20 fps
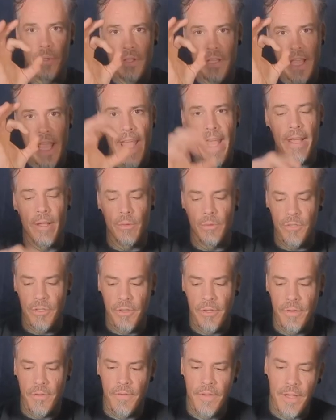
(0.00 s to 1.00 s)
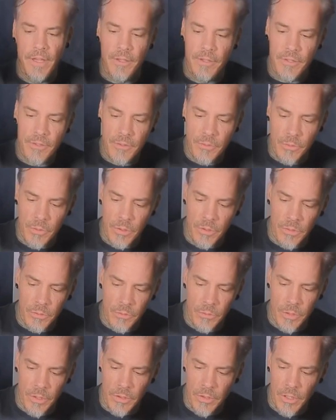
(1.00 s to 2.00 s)
with the angles of your fingers real
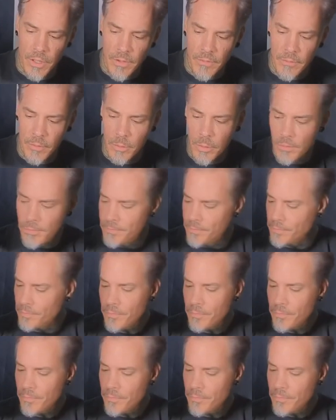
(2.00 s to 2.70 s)
real comfortable